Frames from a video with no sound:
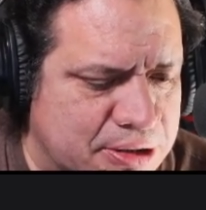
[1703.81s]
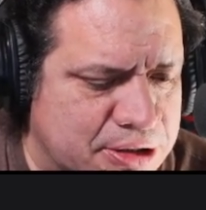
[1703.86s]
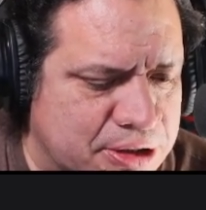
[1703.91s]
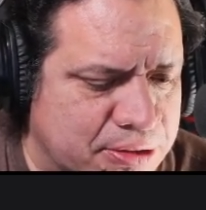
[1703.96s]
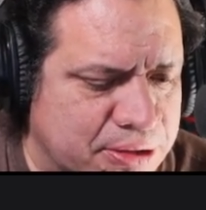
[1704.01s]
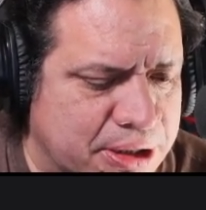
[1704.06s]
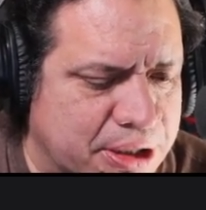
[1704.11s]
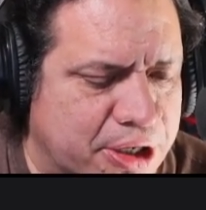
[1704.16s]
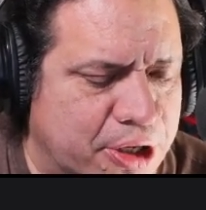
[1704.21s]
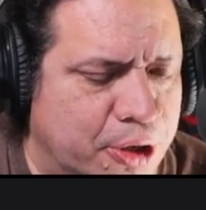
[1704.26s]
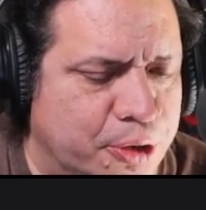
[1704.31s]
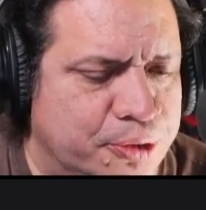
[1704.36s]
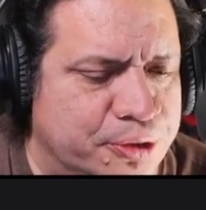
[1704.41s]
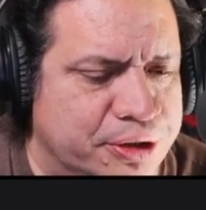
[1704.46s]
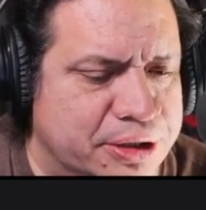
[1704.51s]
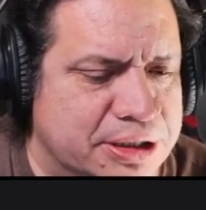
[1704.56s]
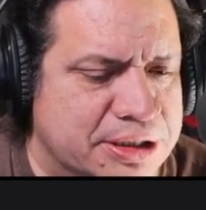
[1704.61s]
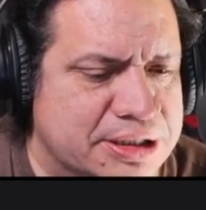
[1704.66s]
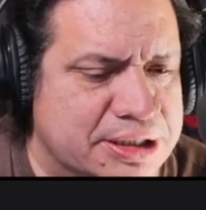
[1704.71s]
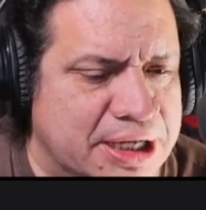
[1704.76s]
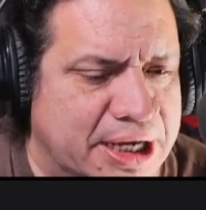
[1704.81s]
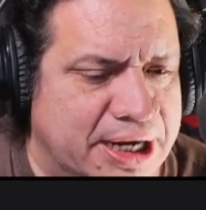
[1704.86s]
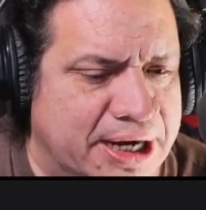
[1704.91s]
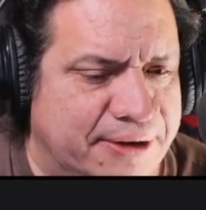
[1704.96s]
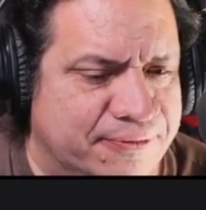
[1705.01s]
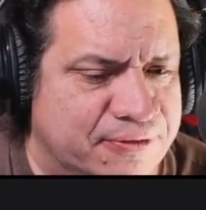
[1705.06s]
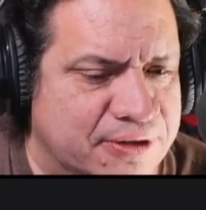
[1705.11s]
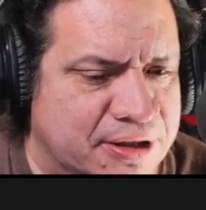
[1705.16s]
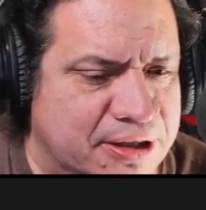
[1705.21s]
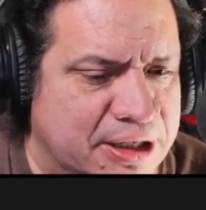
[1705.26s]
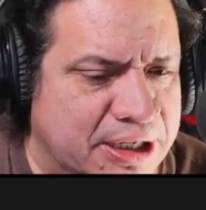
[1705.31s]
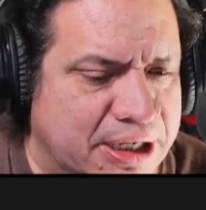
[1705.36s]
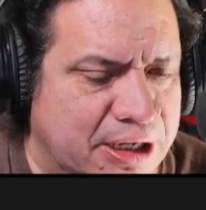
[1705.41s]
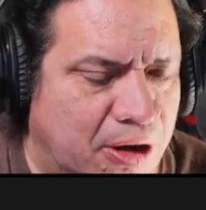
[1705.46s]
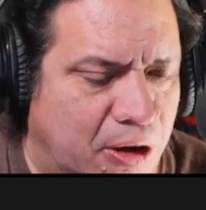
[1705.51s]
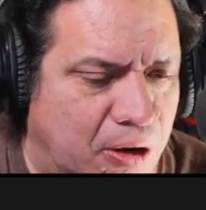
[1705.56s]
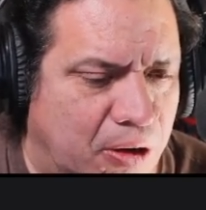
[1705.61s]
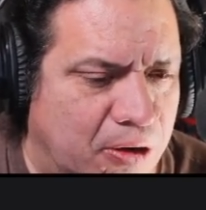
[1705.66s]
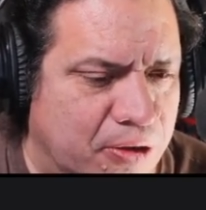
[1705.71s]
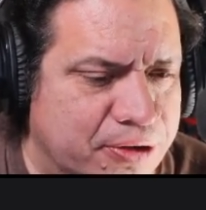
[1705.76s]
so the coder does not have to
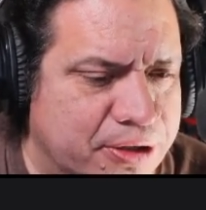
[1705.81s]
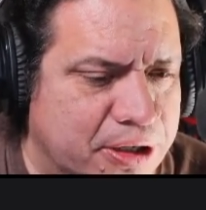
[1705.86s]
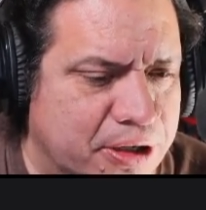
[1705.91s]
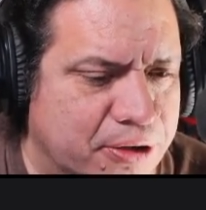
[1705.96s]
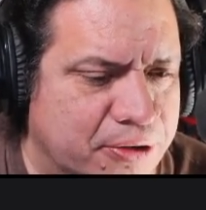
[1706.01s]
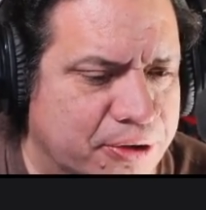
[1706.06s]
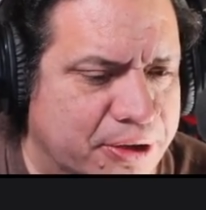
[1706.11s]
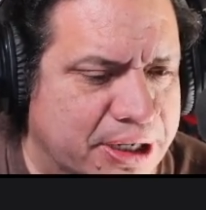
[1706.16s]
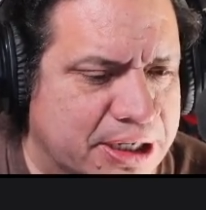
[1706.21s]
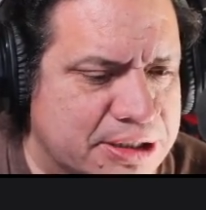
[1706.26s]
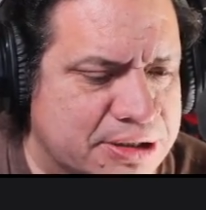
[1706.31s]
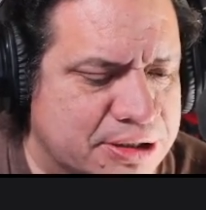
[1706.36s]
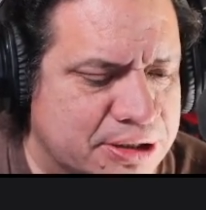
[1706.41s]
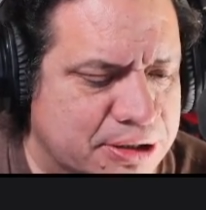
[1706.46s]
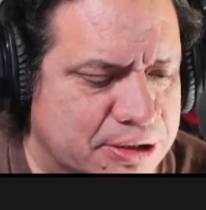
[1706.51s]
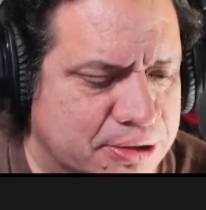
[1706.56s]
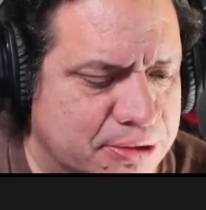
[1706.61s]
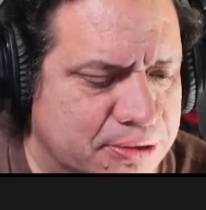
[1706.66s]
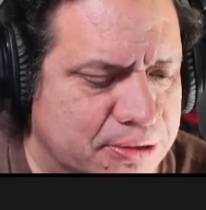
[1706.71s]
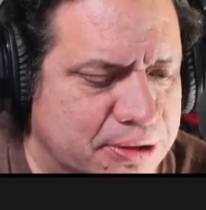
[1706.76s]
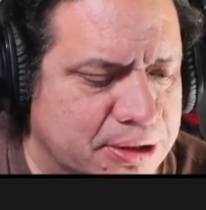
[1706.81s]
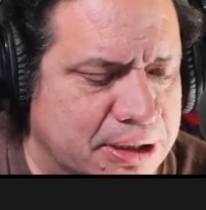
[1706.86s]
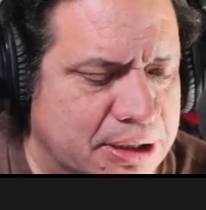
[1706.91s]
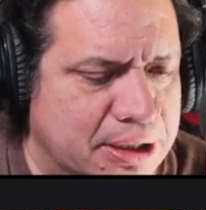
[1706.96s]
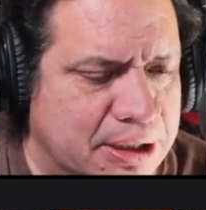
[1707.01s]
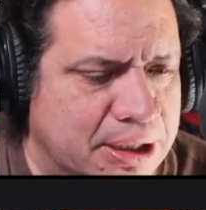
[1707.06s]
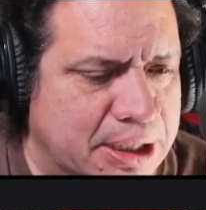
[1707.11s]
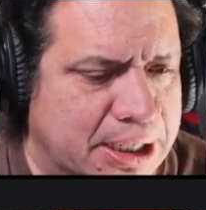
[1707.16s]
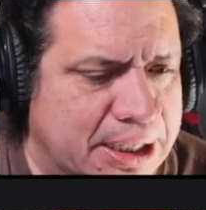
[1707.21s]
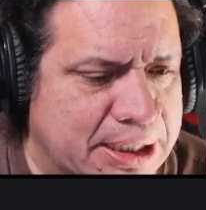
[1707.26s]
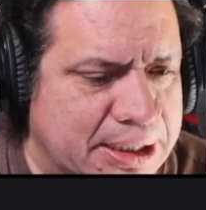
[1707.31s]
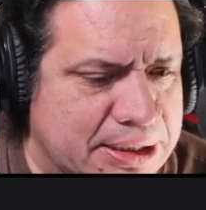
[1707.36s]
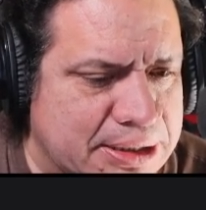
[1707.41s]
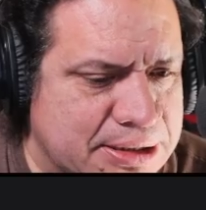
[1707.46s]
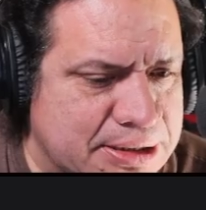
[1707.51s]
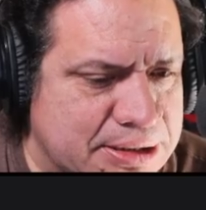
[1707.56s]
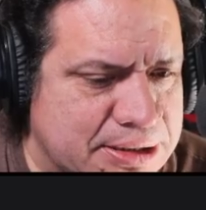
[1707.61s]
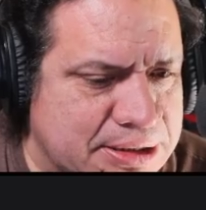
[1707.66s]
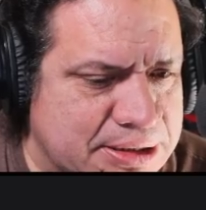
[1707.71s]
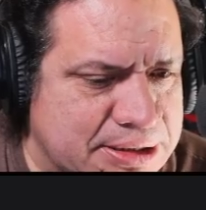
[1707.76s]
think. All the coder has to do
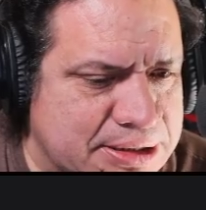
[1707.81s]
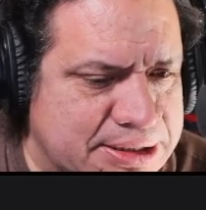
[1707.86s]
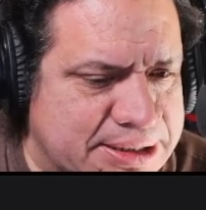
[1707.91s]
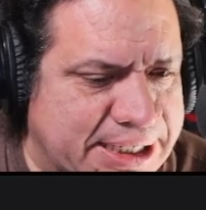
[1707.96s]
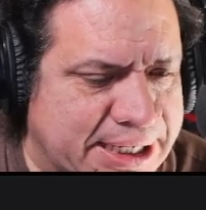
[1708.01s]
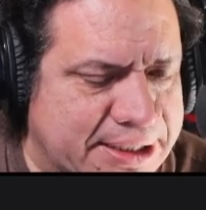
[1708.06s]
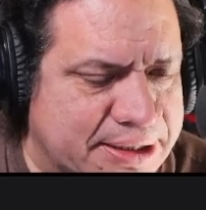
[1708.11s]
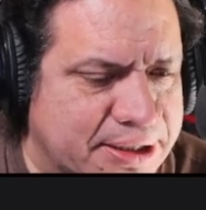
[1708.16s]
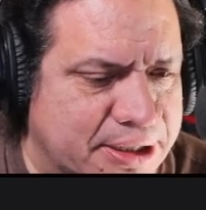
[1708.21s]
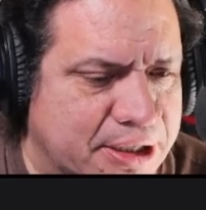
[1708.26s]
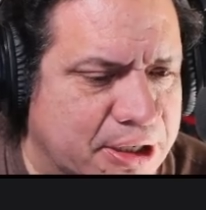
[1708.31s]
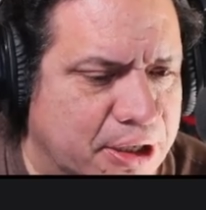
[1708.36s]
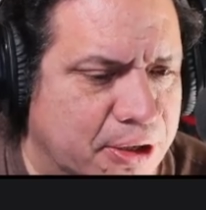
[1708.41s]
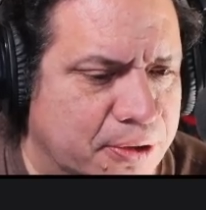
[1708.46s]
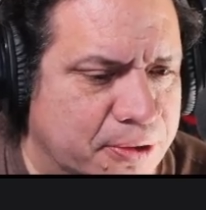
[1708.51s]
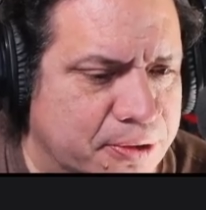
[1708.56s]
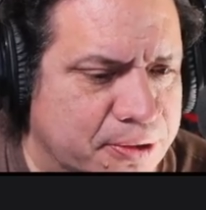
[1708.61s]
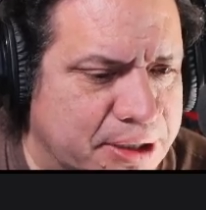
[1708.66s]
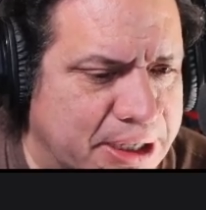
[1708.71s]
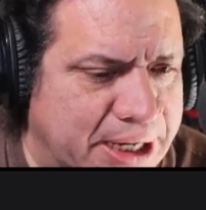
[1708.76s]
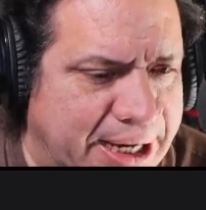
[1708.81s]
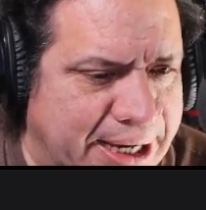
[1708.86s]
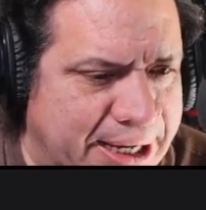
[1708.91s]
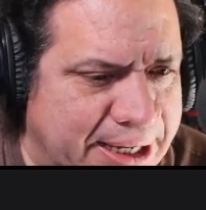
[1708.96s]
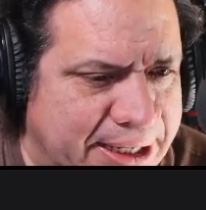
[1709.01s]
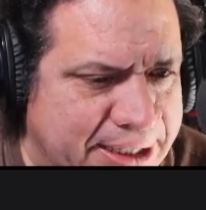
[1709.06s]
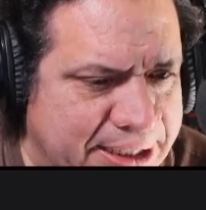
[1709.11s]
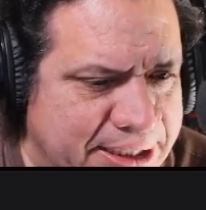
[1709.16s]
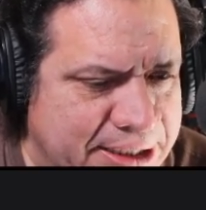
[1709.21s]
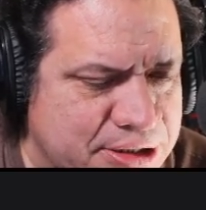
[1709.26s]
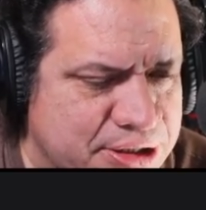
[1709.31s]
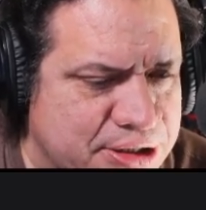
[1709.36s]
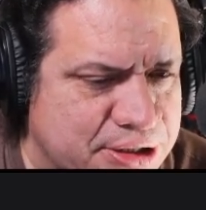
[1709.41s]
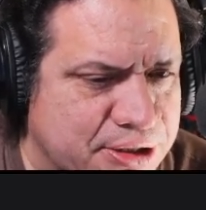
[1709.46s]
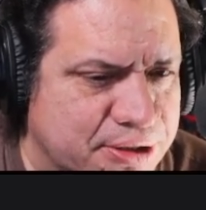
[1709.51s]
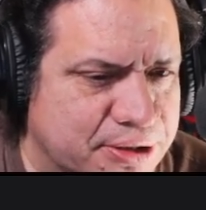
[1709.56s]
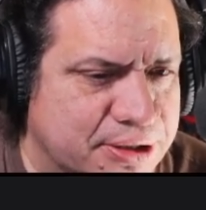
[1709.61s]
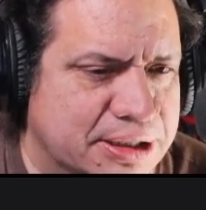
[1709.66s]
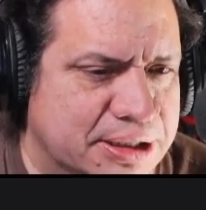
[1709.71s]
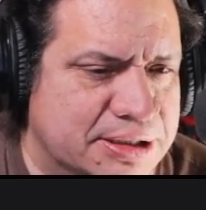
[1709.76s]
is take the code and
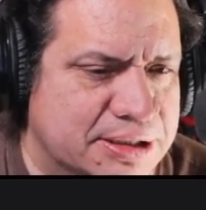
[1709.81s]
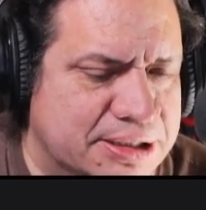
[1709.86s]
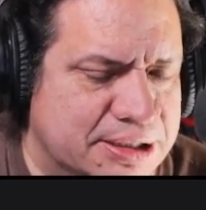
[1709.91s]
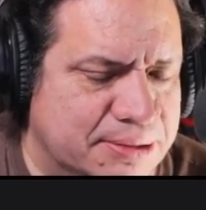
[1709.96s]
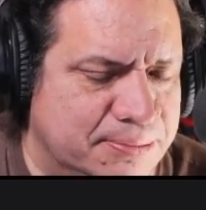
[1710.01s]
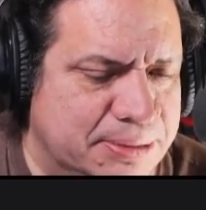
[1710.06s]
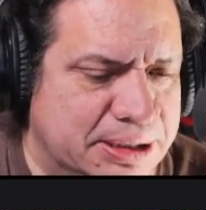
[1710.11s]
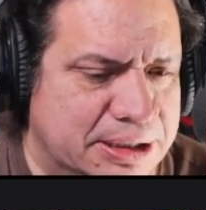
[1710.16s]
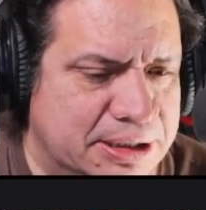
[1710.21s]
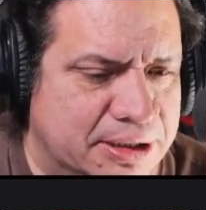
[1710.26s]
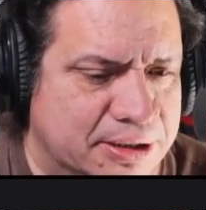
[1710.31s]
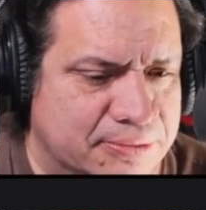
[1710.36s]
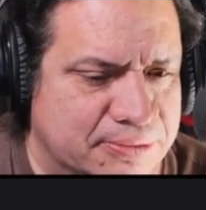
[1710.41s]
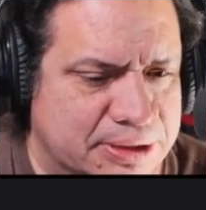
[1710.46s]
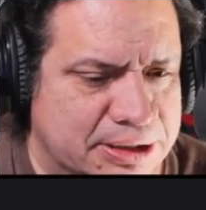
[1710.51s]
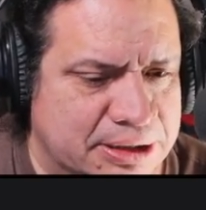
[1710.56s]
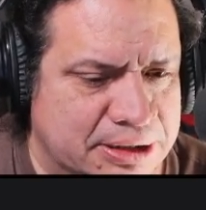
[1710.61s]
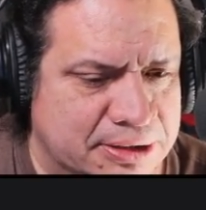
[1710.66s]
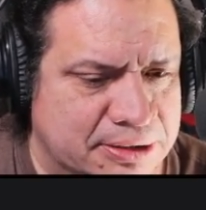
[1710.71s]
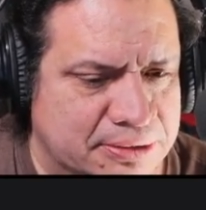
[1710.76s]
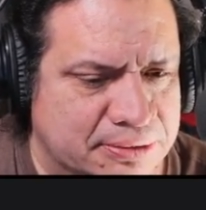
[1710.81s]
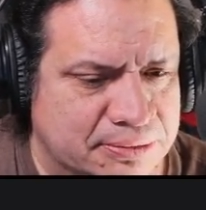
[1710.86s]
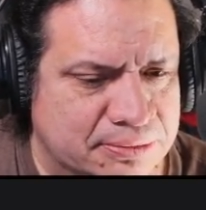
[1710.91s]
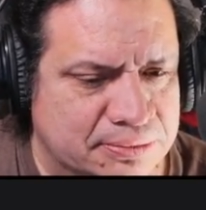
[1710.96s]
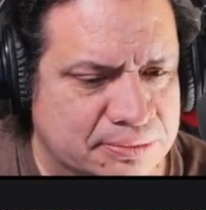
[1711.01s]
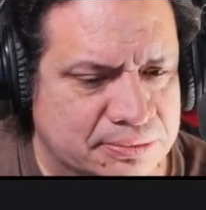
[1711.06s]
insert this and be done with it.